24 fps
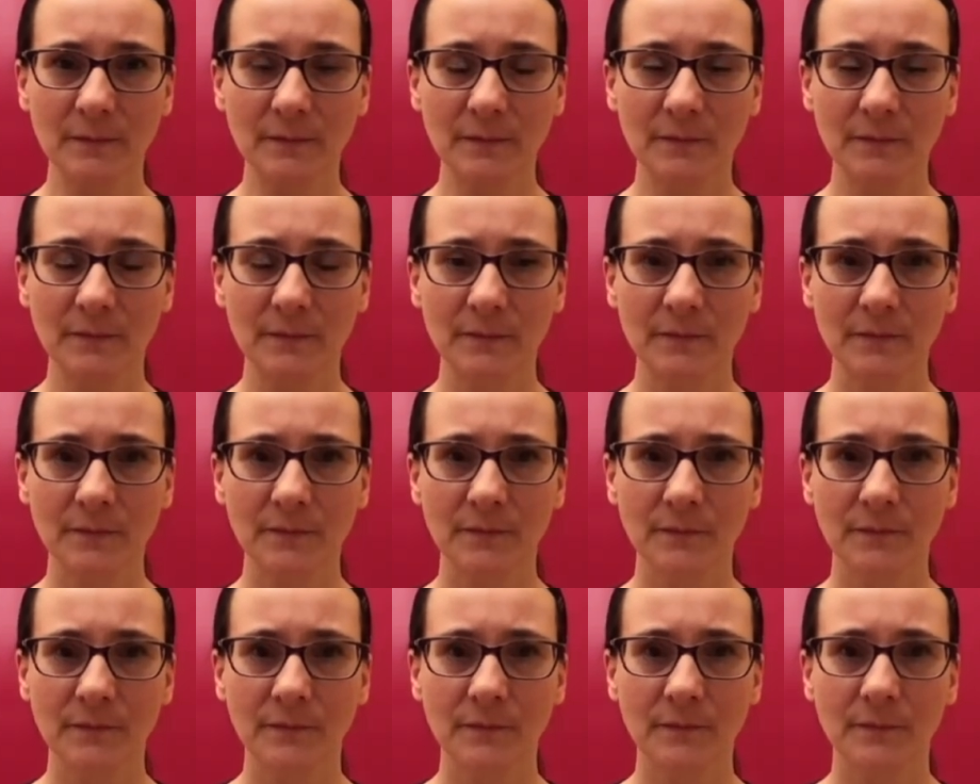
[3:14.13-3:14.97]

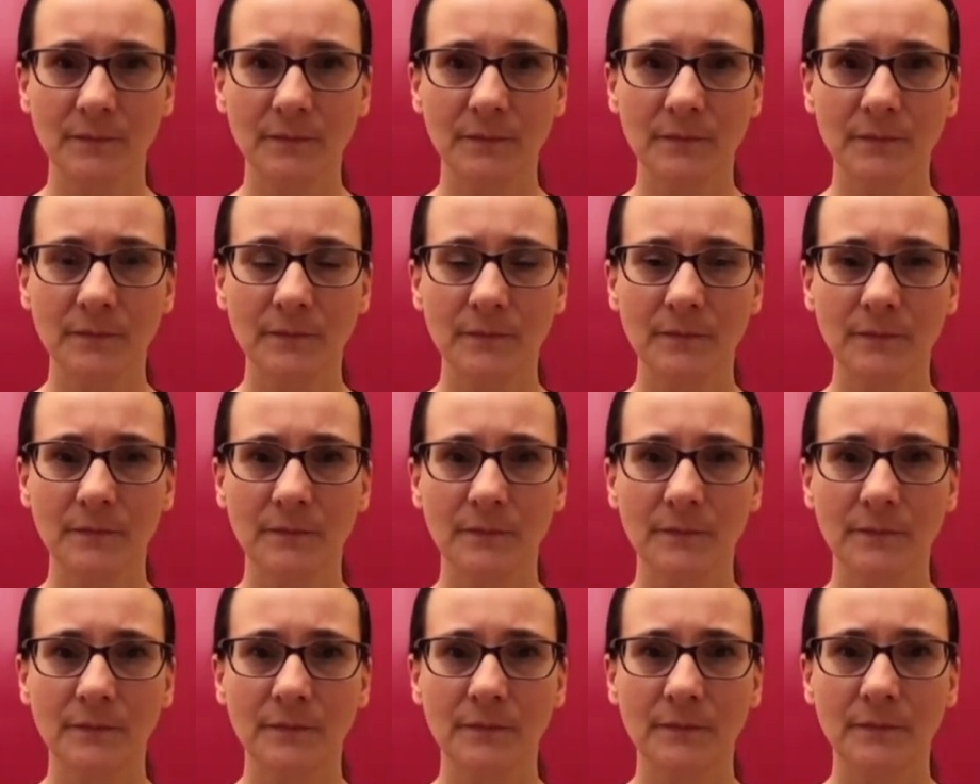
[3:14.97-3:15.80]

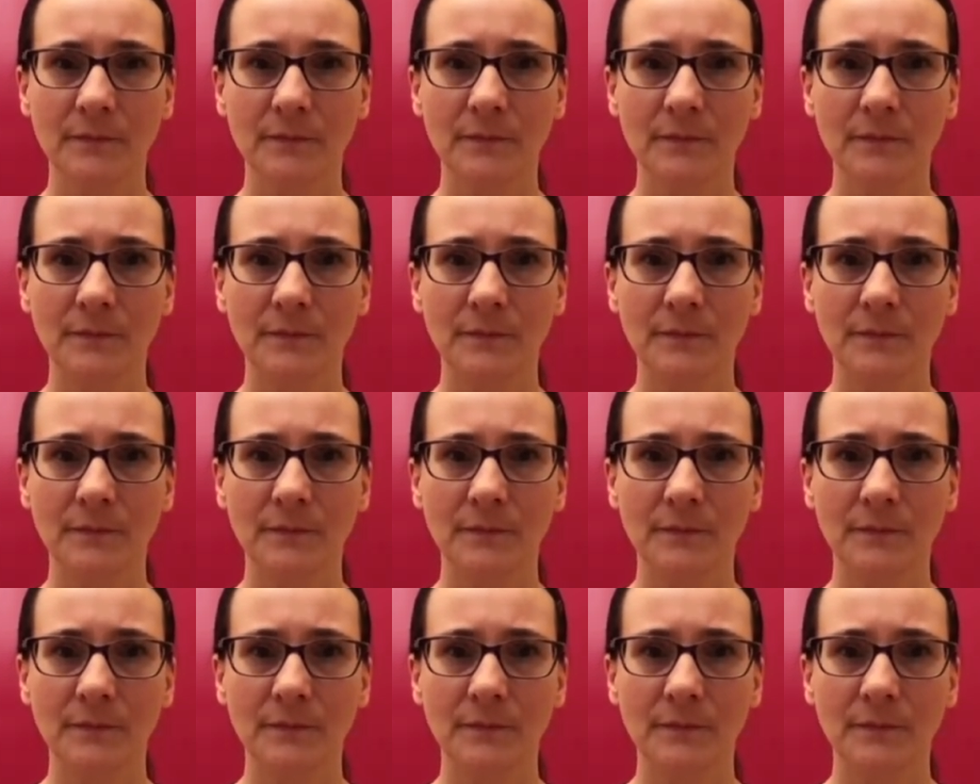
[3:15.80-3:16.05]
Nobody speaks.